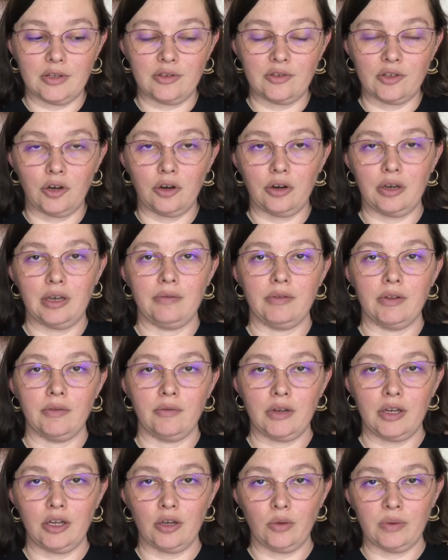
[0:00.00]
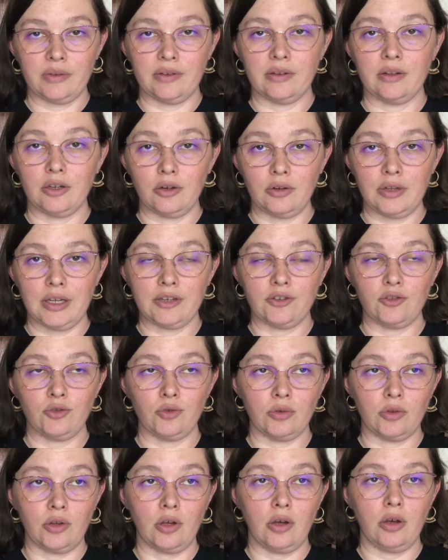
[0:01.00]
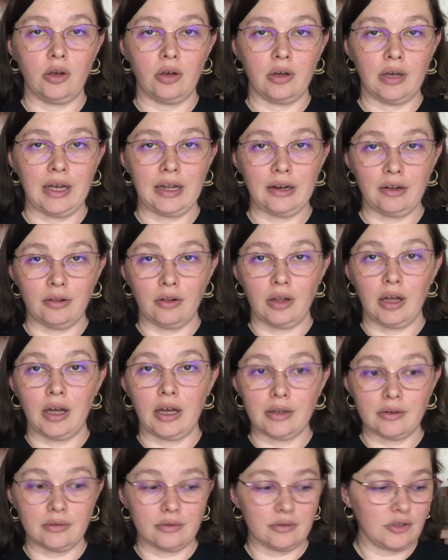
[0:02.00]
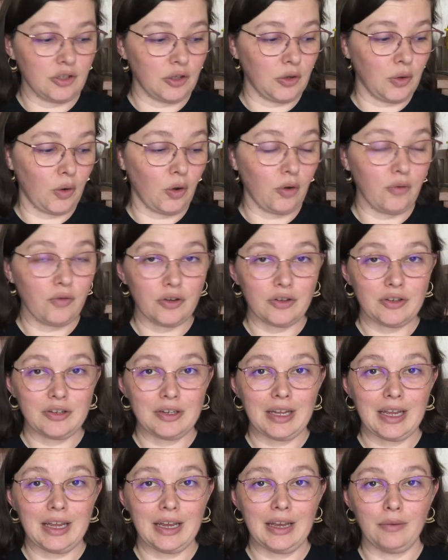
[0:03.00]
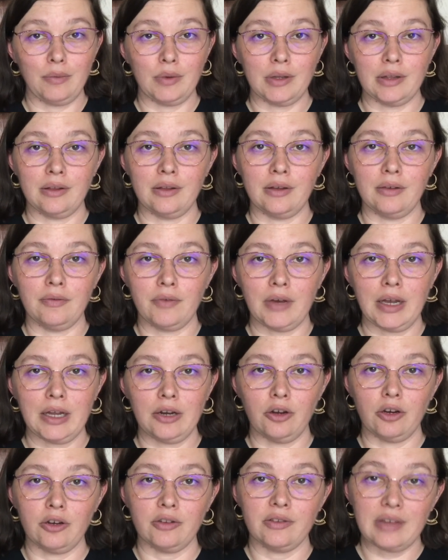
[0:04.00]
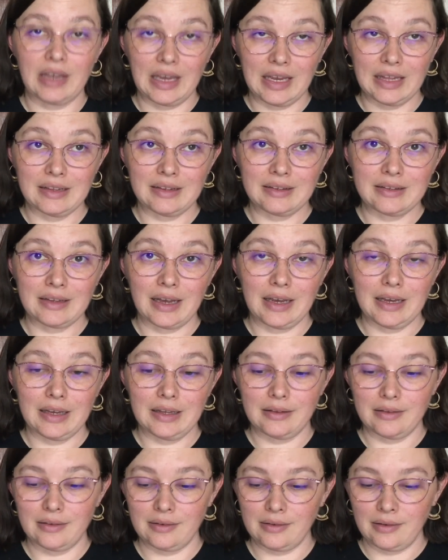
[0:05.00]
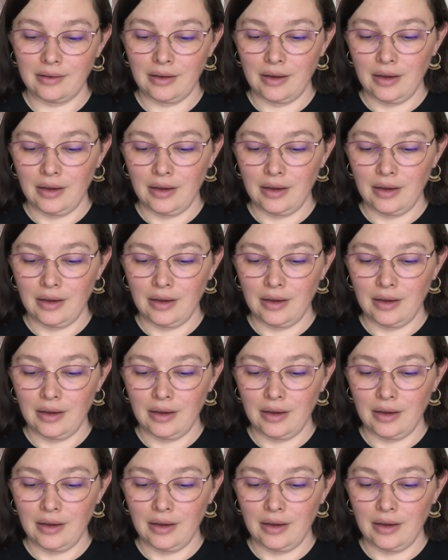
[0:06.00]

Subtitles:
Sorry if the video was a little extra long. I had a lot to go over today with the fine arts and the science.